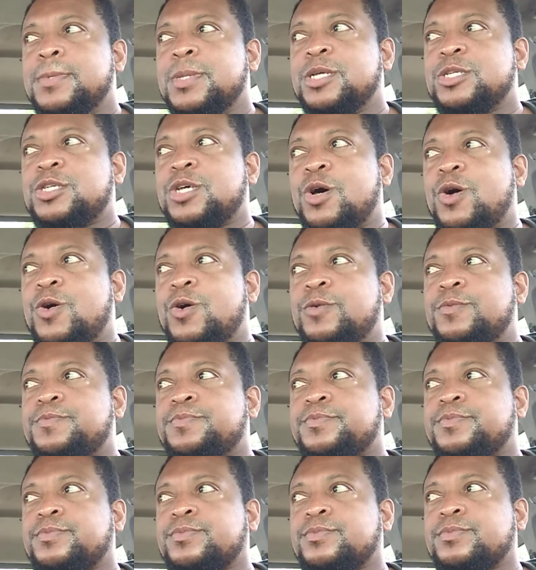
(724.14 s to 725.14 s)
So,
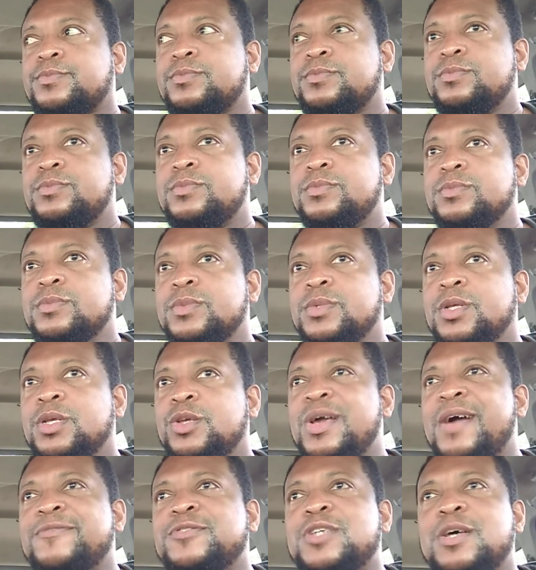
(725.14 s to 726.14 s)

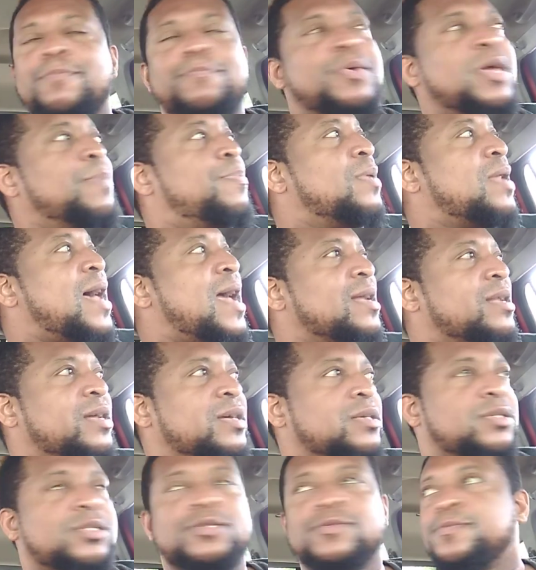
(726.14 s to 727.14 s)
you have some people like
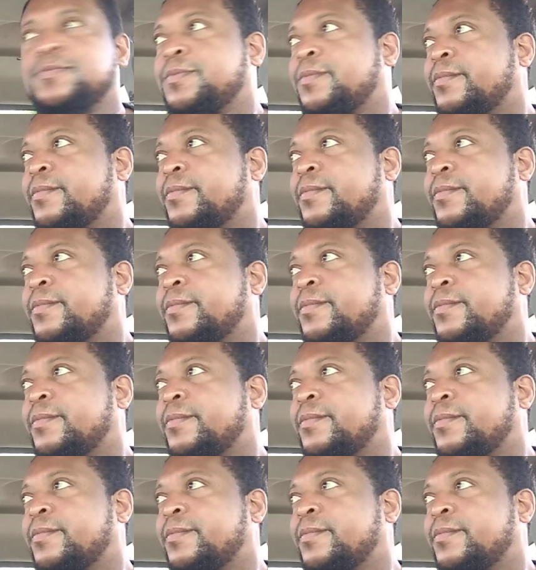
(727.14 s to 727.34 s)
this.